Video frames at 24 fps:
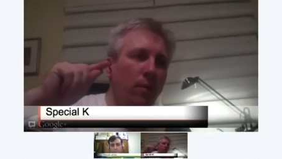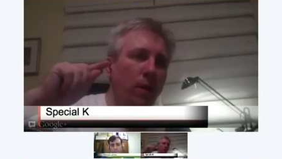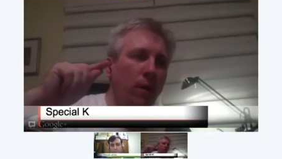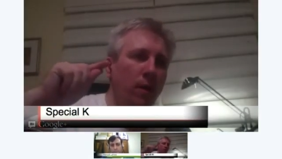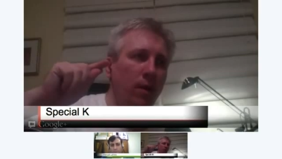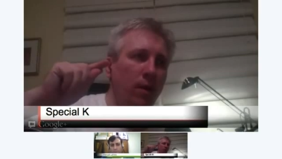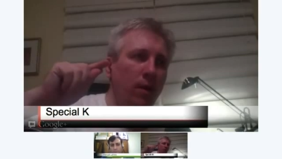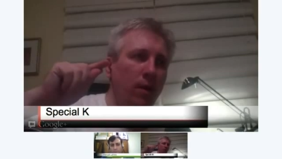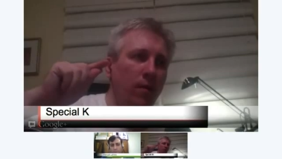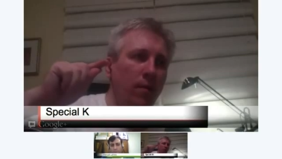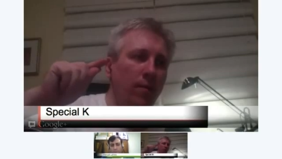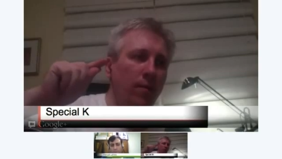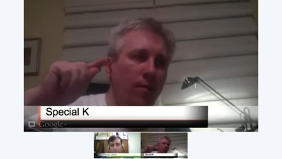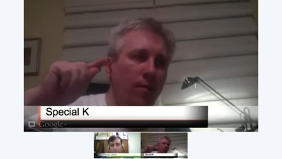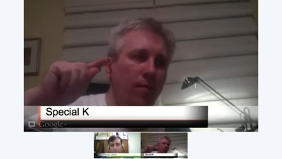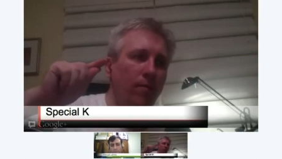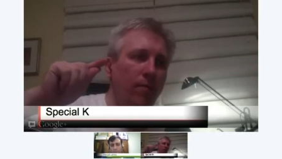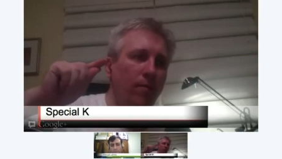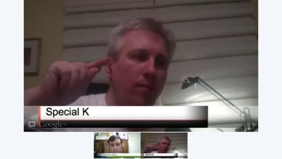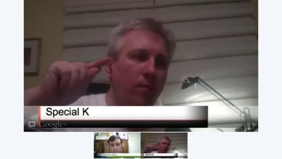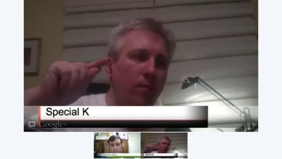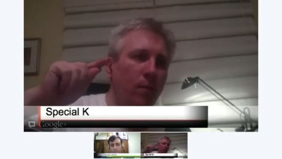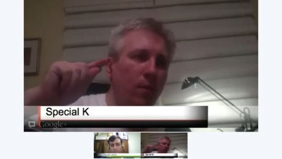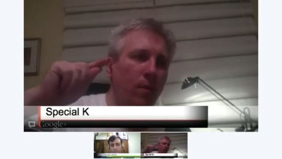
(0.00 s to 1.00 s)

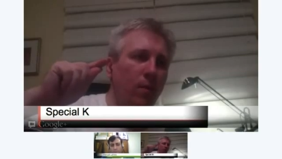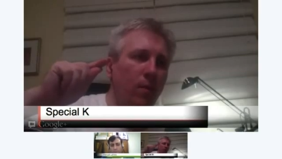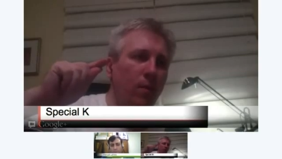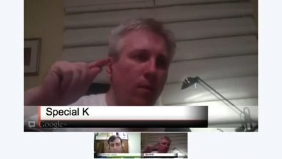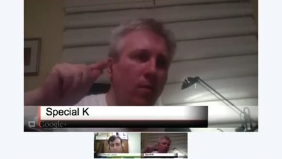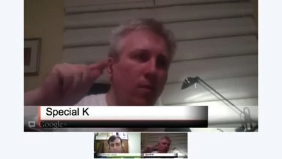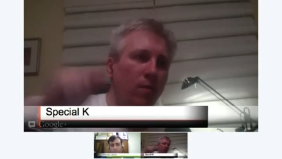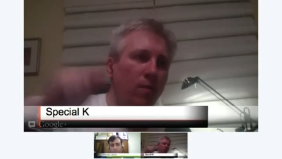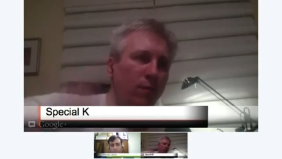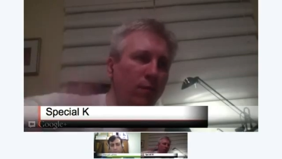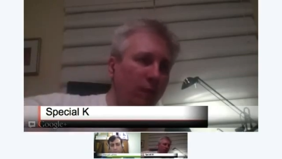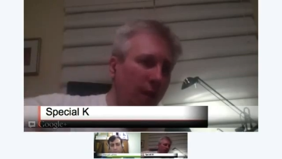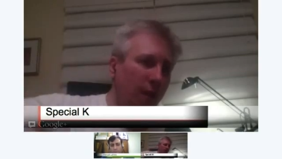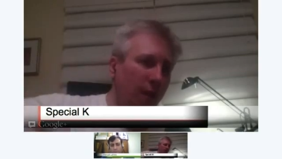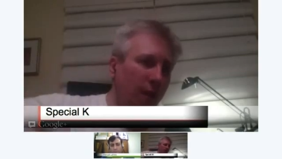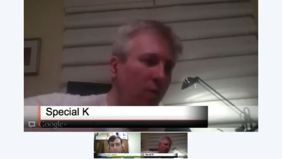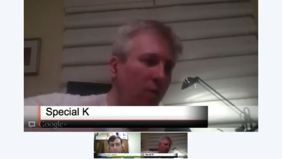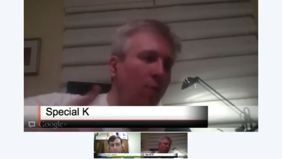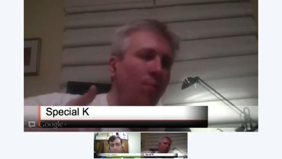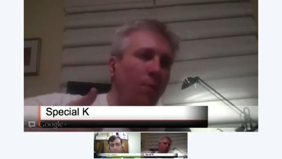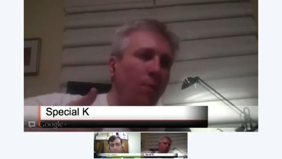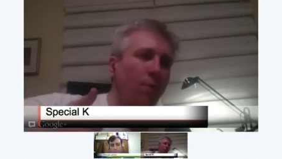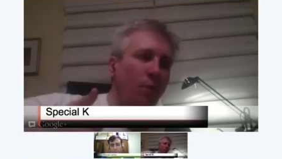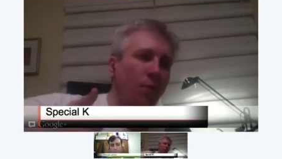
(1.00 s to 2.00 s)

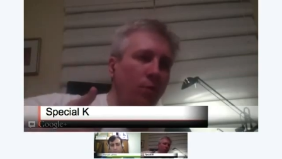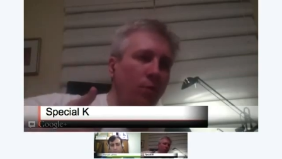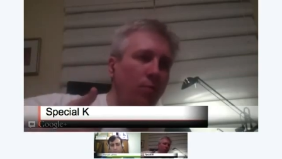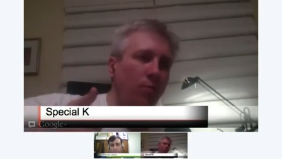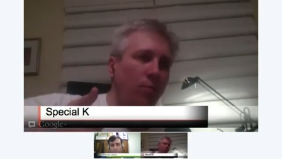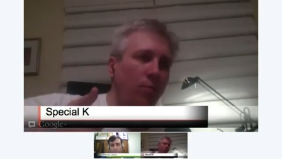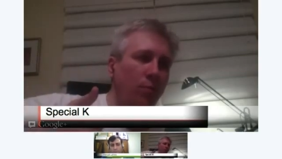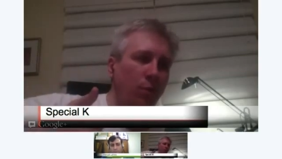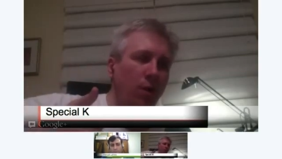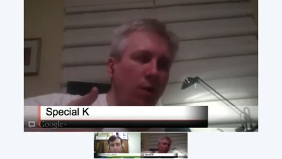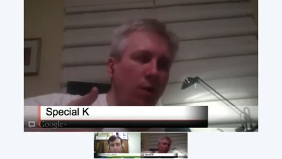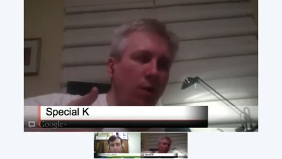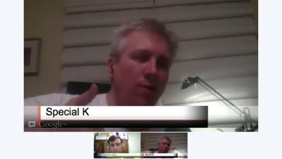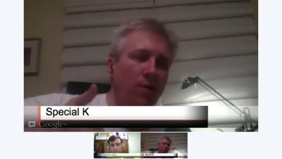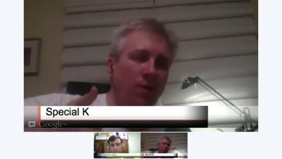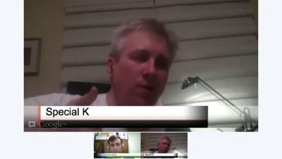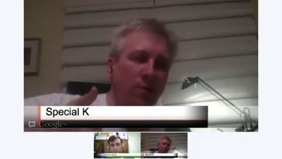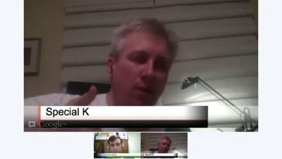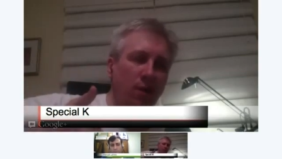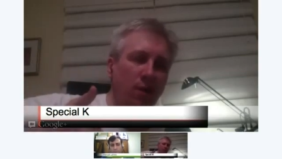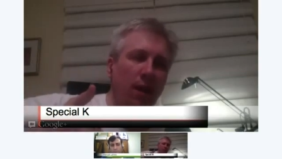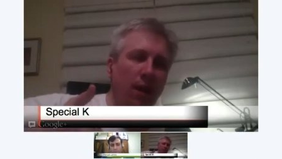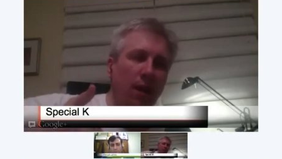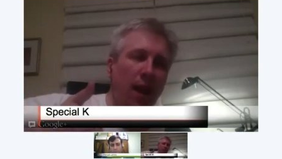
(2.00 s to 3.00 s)
file upload
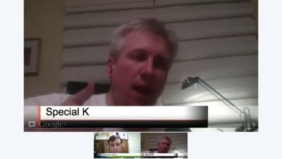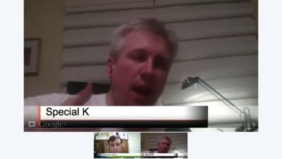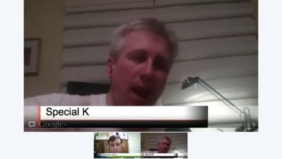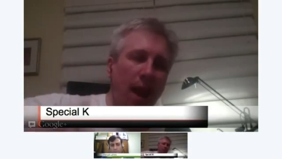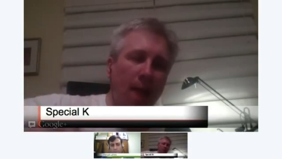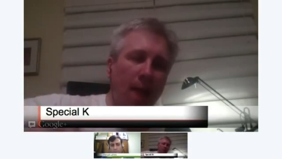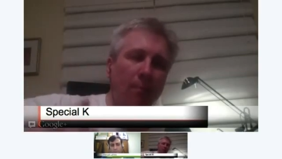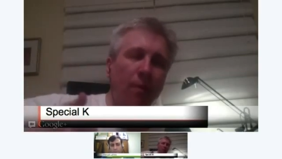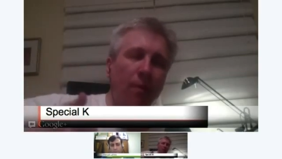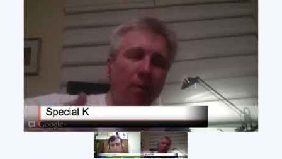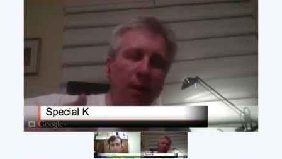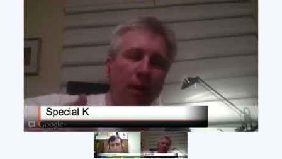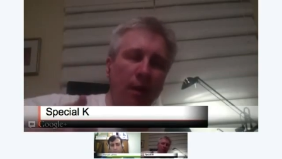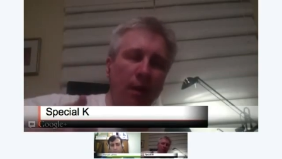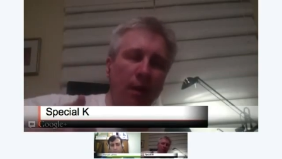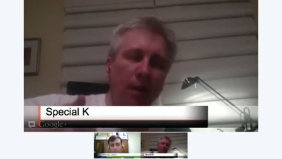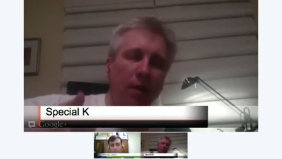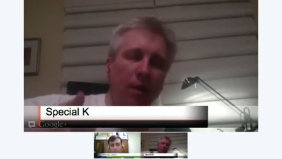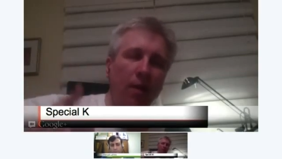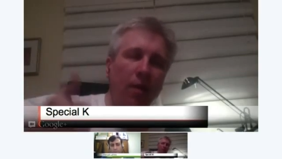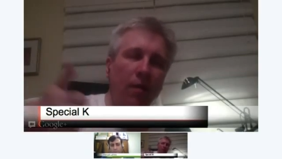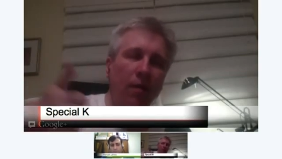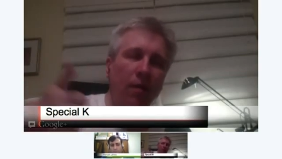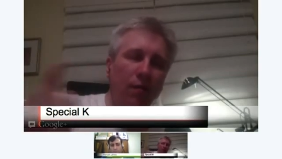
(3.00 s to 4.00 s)
processing
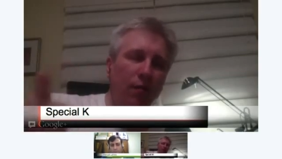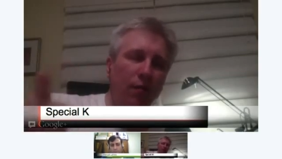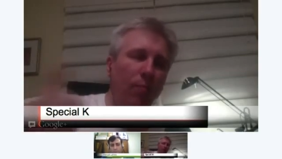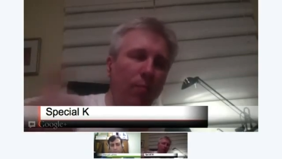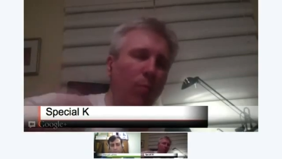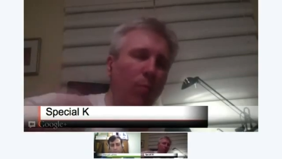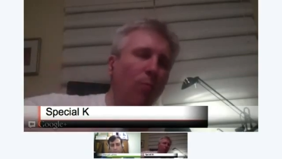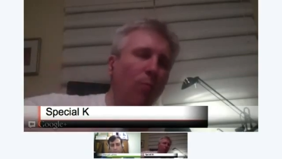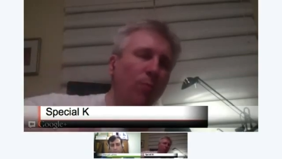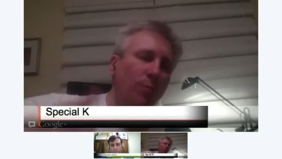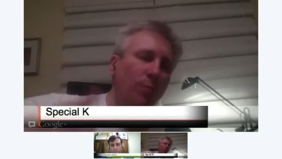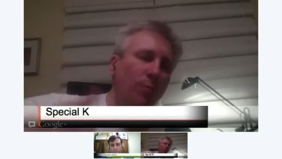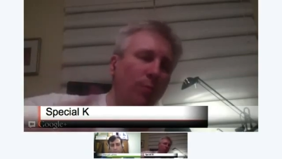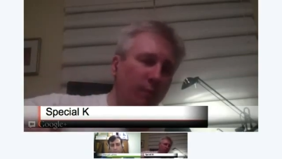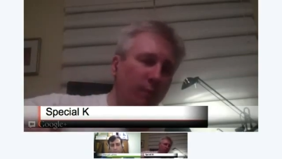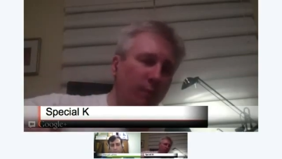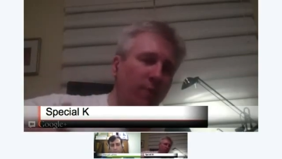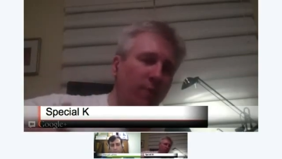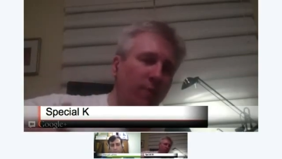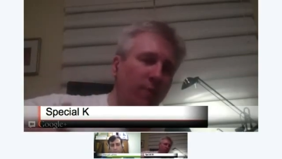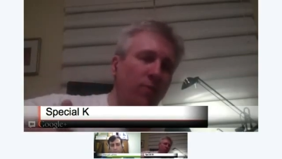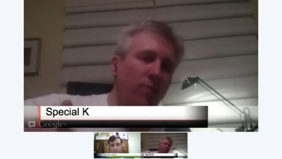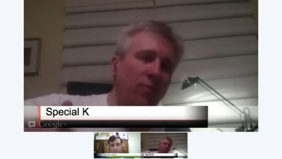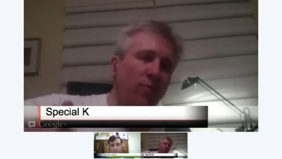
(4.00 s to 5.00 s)
happening from mobile
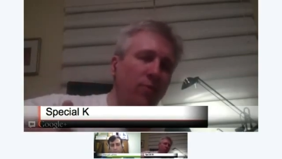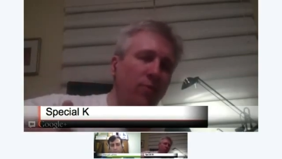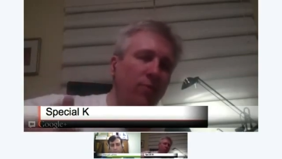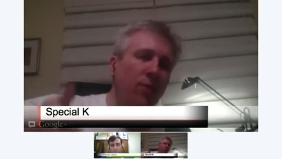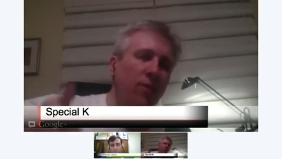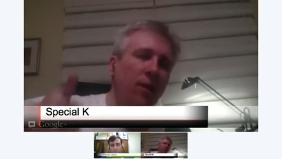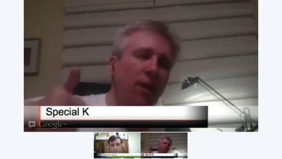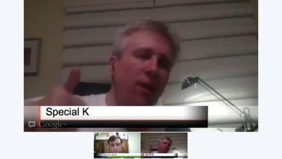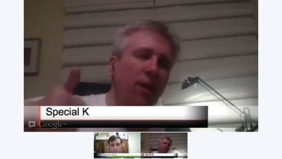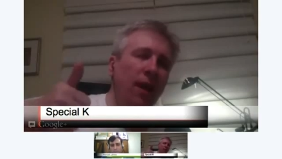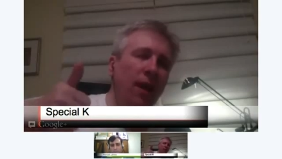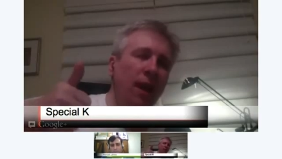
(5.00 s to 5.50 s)
devices,